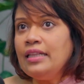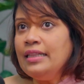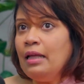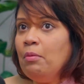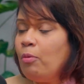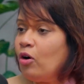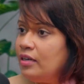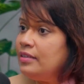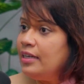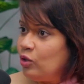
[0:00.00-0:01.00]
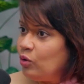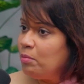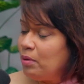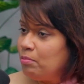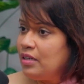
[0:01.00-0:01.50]
I think the important thing to
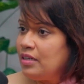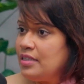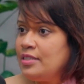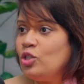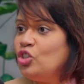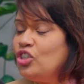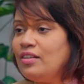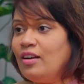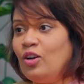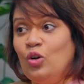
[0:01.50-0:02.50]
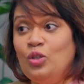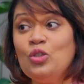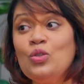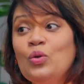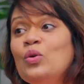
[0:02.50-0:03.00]
remember is your children are not
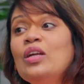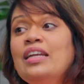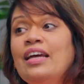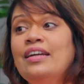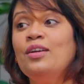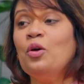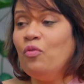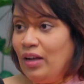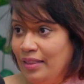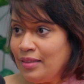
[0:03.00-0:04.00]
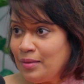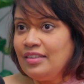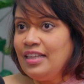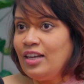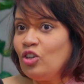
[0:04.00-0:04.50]
just going to inherit your wealth.
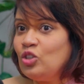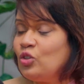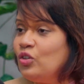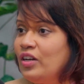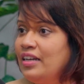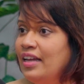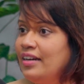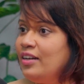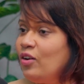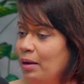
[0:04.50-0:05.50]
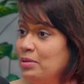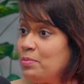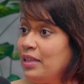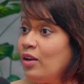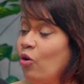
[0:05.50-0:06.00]
They're not just going to inherit your habits,
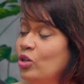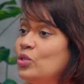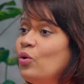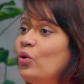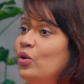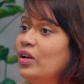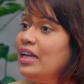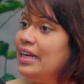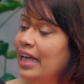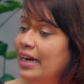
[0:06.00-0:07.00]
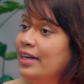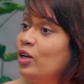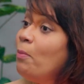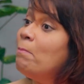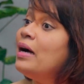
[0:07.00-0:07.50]
but they're also going to inherit
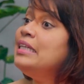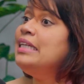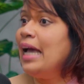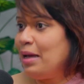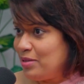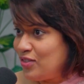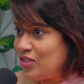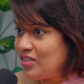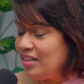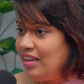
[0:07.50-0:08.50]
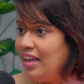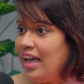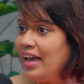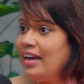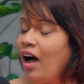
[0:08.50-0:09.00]
your money habits
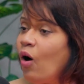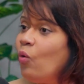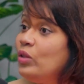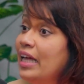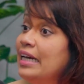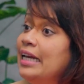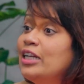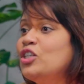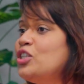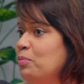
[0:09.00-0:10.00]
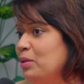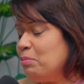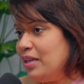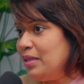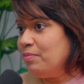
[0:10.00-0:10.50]
and how their relationship with
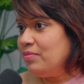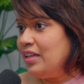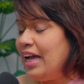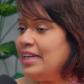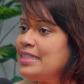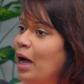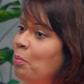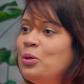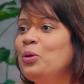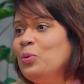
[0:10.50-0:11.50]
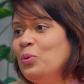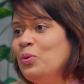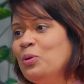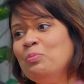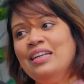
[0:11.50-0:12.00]
money. And it's up to you
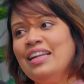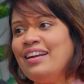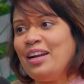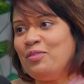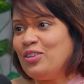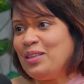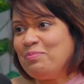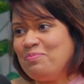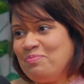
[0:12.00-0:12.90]
to build that right for them.